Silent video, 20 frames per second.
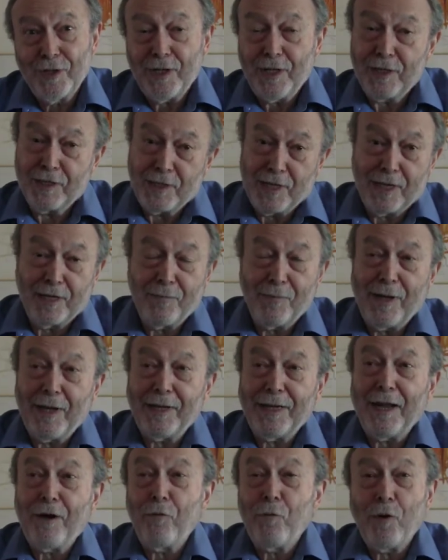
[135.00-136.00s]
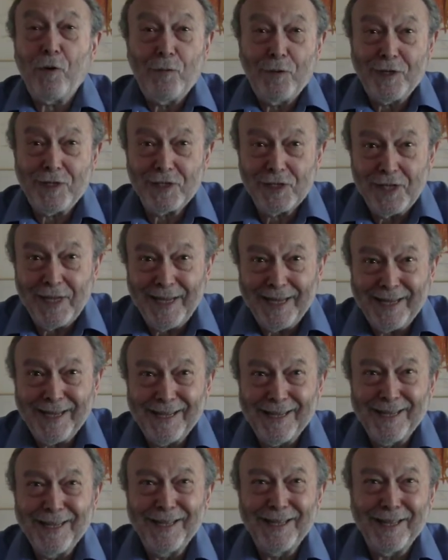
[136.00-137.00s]
It's not about how well we
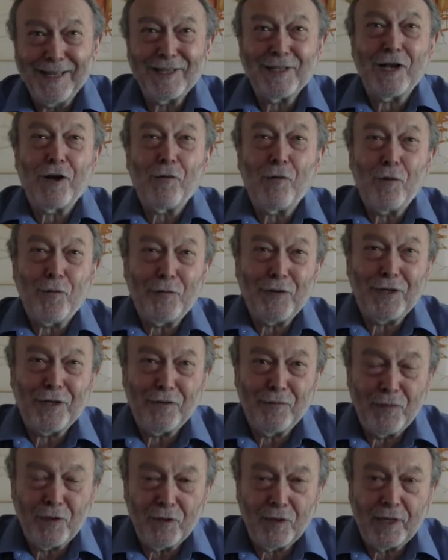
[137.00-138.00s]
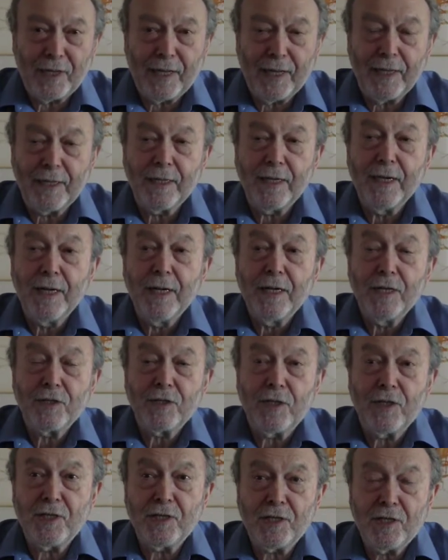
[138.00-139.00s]
sing, it's how well we communicate.
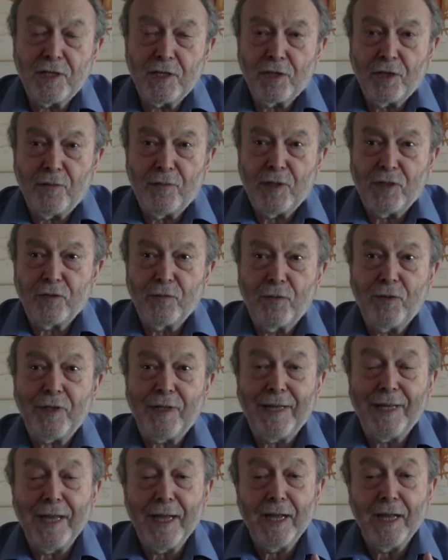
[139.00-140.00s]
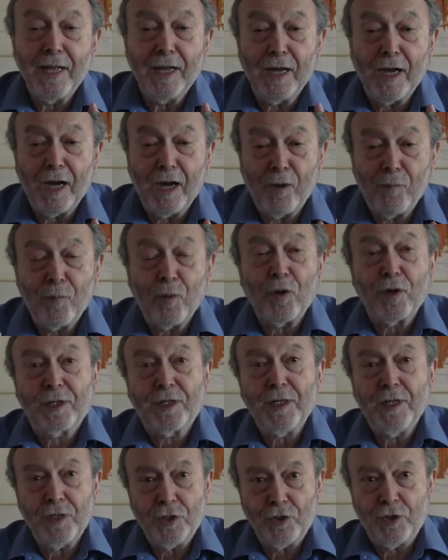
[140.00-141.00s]
So the system is really
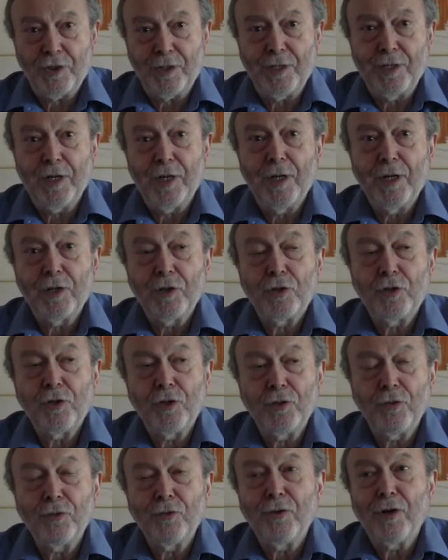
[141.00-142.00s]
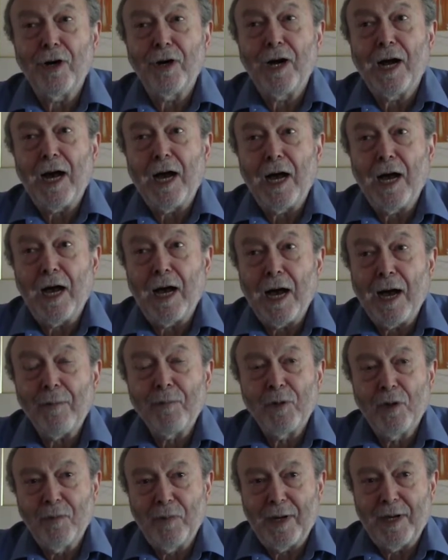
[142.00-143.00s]
partitioned to
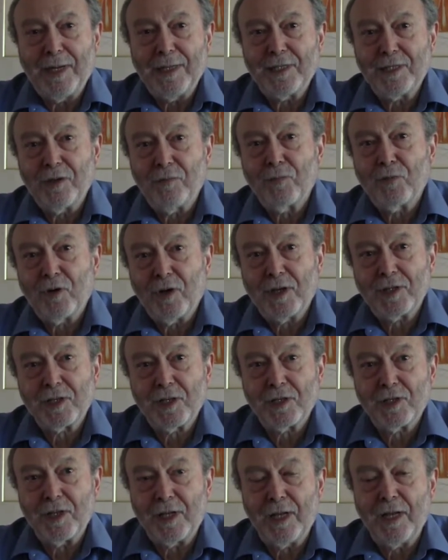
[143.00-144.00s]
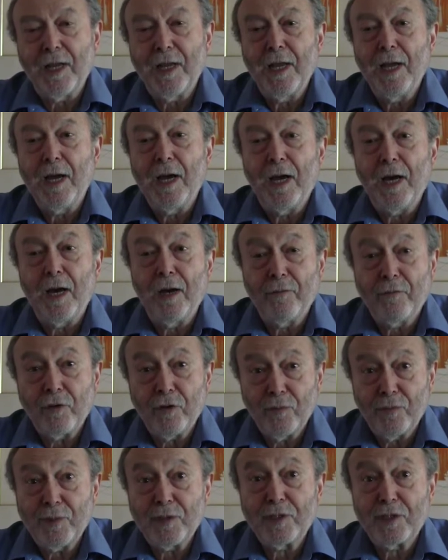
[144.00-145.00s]
optimize the processing of
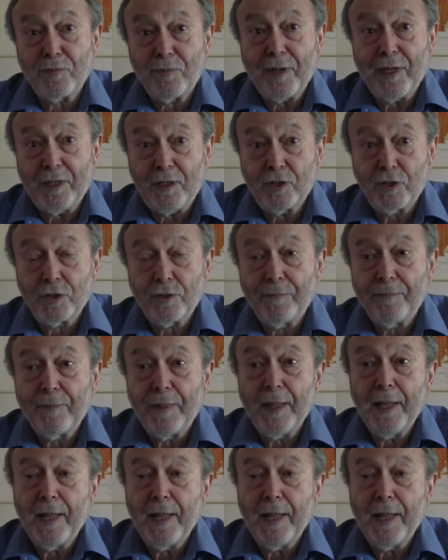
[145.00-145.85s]
human speech.